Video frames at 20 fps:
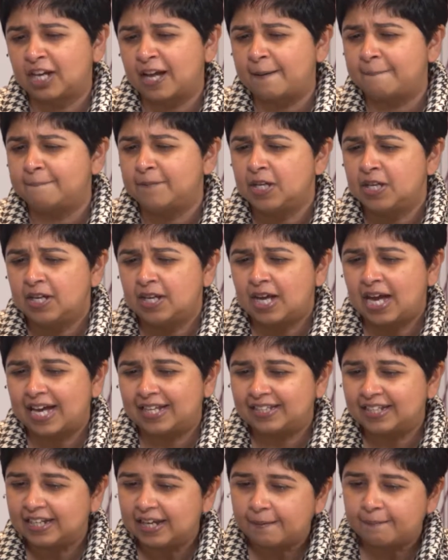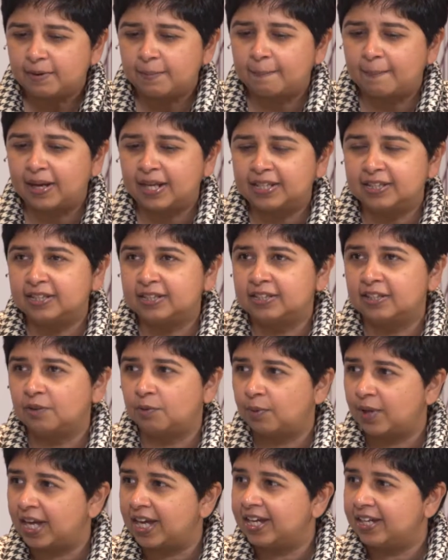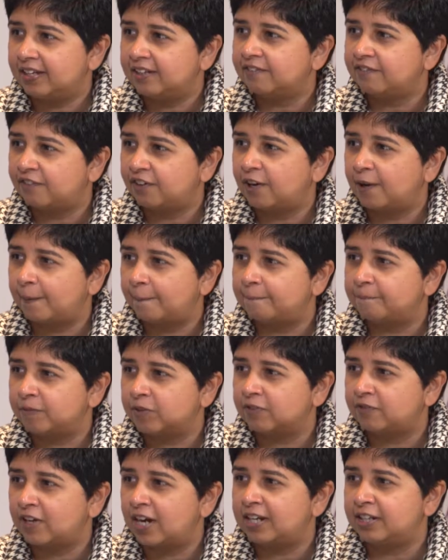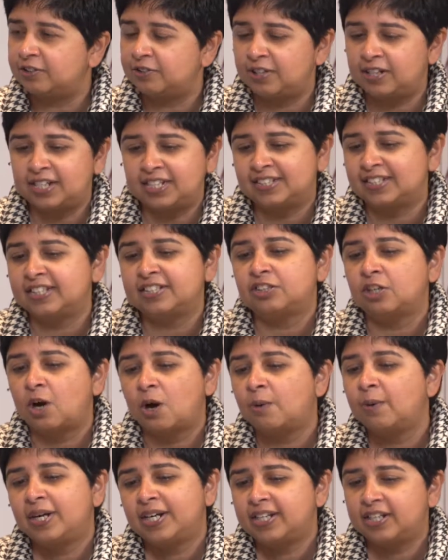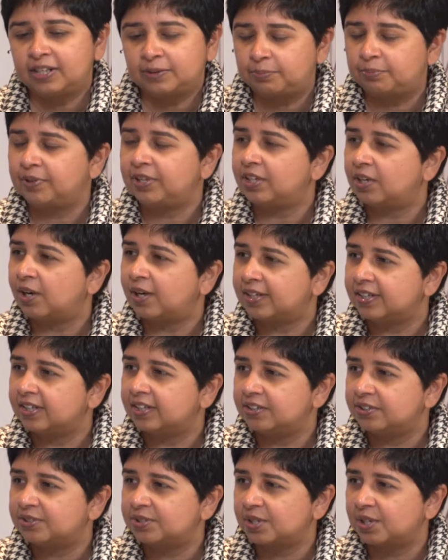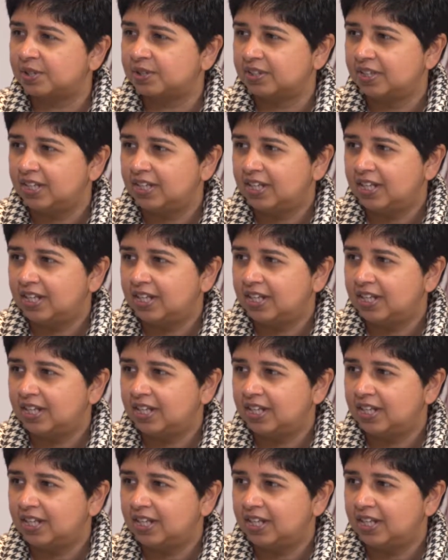I think I'm a month away from final release. It's already in pre-order. So